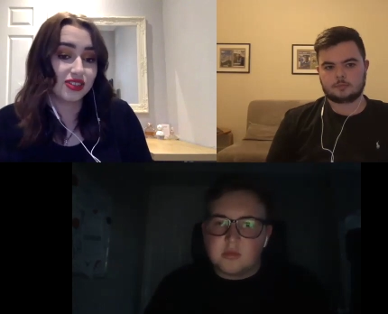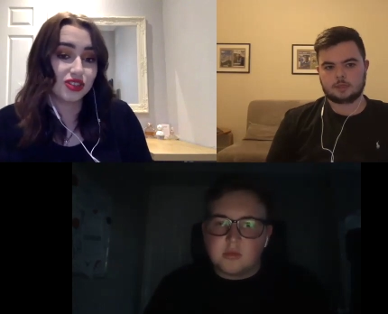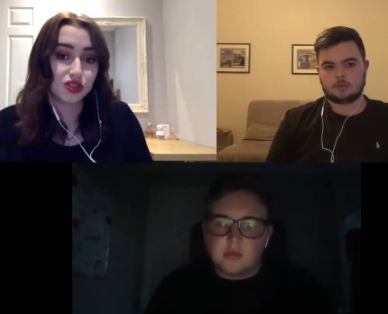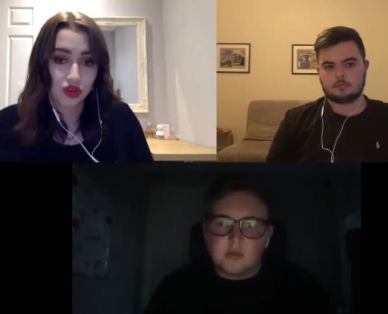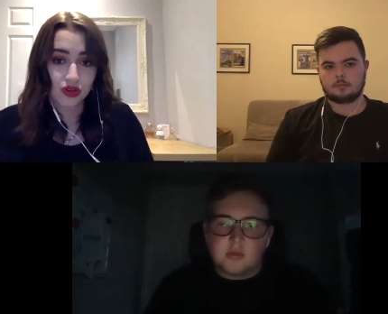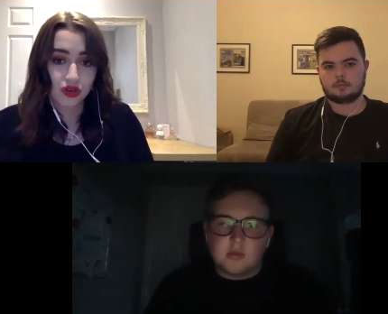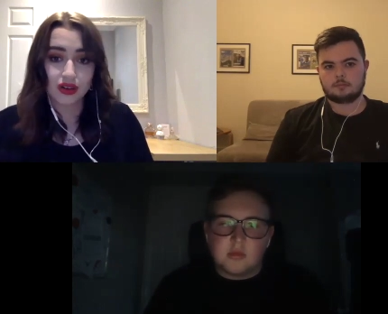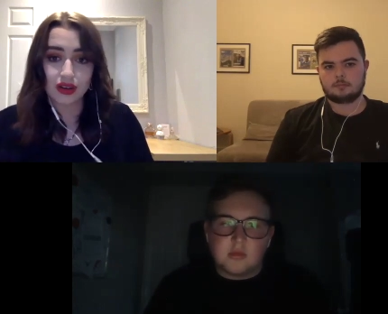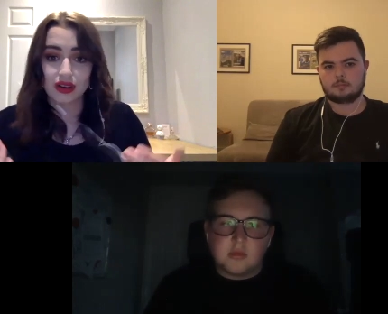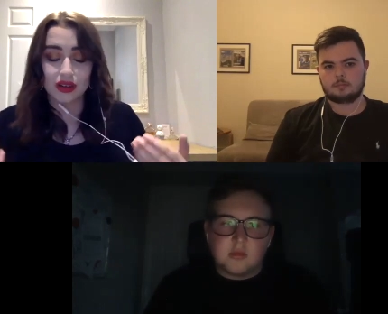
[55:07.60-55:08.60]
Speaker 1: yeah.
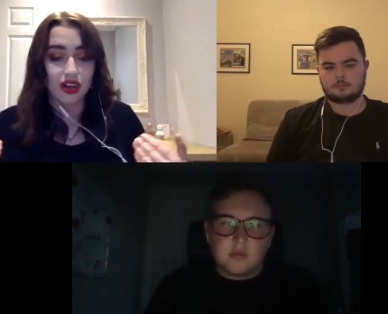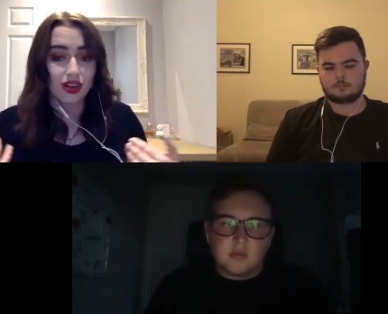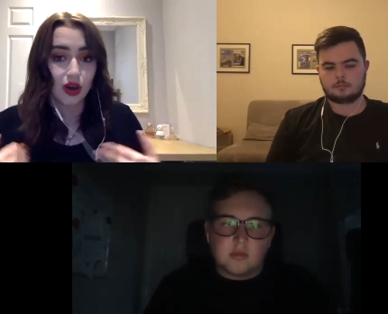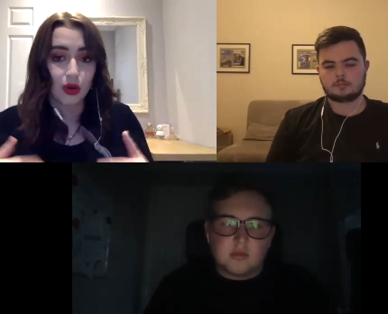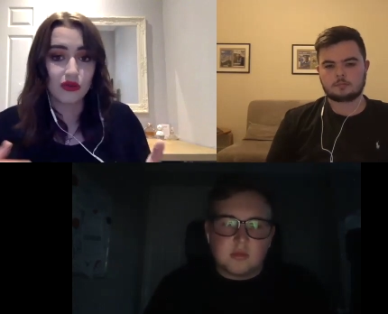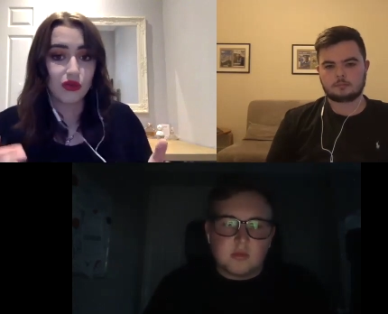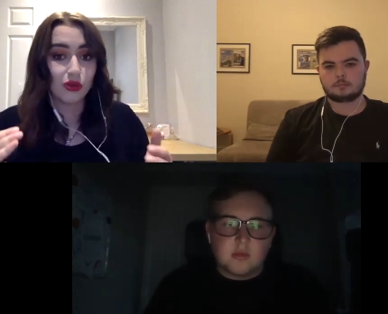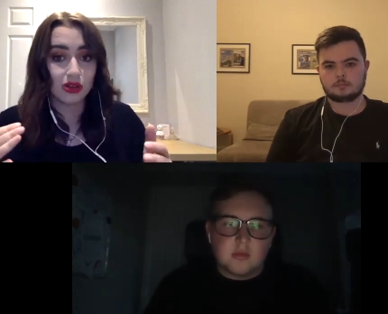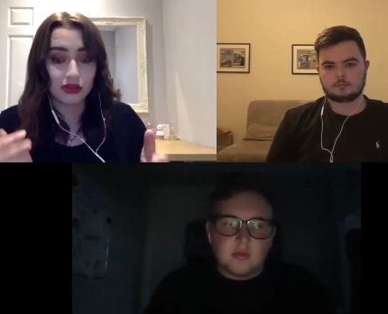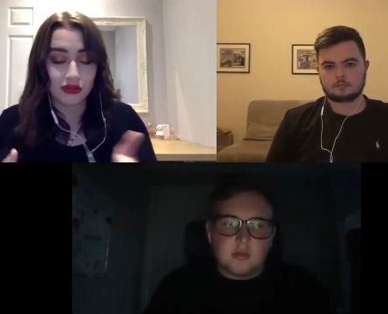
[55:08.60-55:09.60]
stronger going
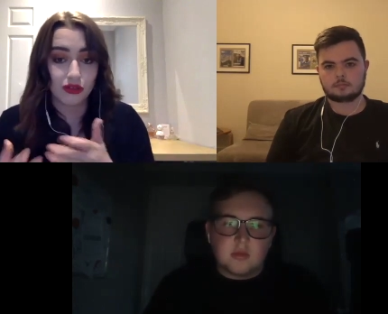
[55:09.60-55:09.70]
forward